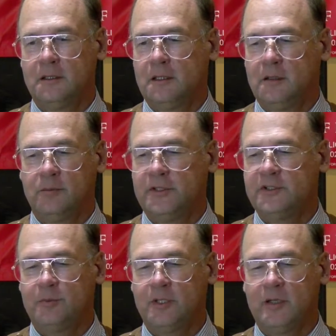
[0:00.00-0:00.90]
On
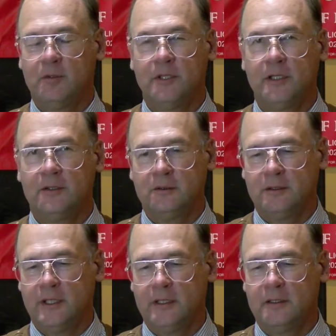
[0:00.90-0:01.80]
principle, I will not do
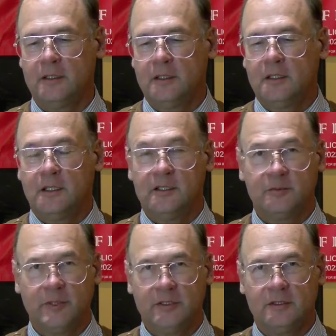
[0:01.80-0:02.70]
that,
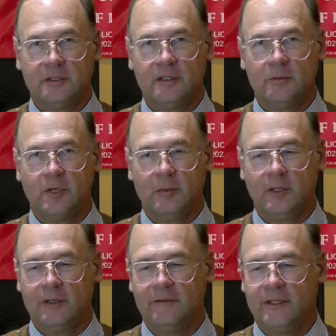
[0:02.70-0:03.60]
especially in the
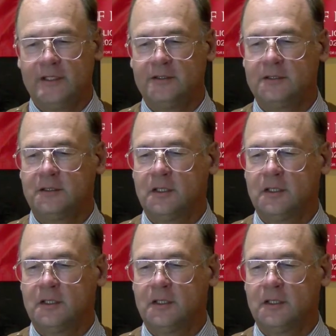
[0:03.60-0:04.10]
primary phase.